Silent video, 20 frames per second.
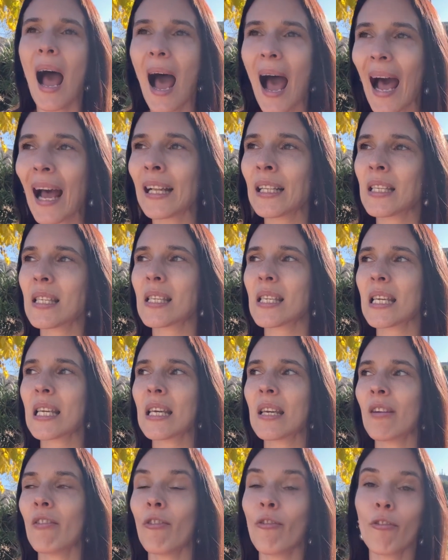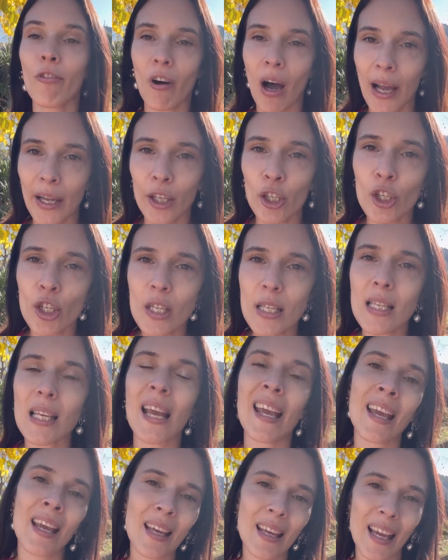anti-fires
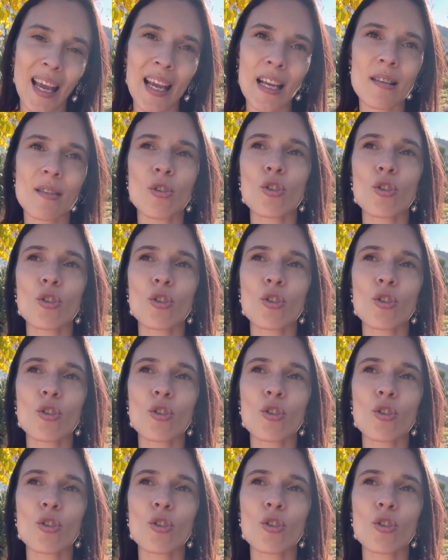in case